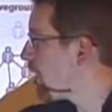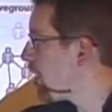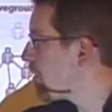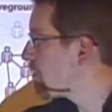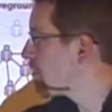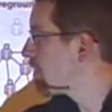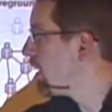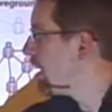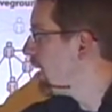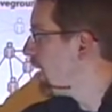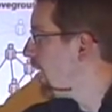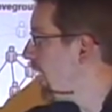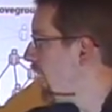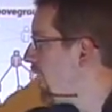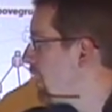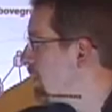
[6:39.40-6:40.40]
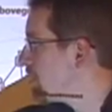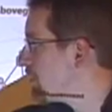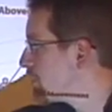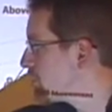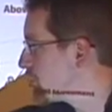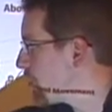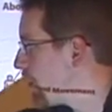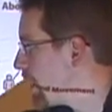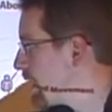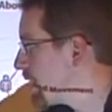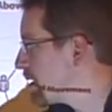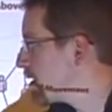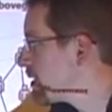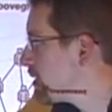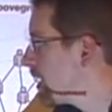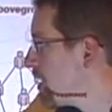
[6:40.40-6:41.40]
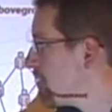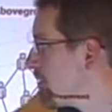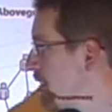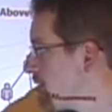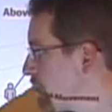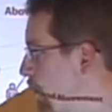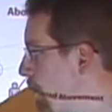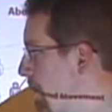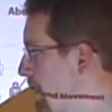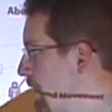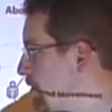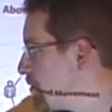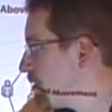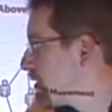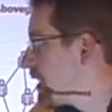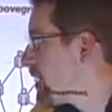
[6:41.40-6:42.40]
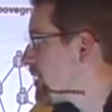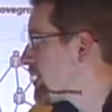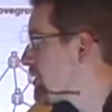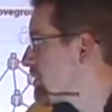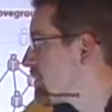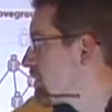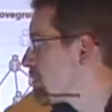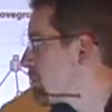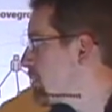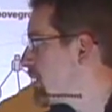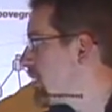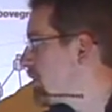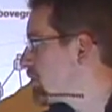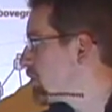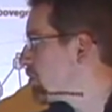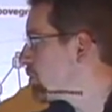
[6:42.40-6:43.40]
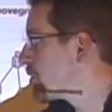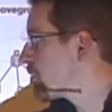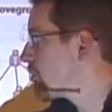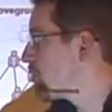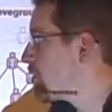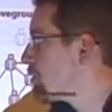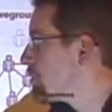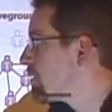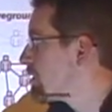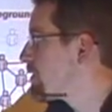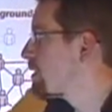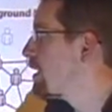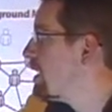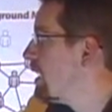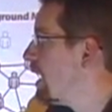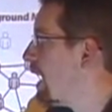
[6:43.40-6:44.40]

off and join and, and form a new cell out of these potential recruits.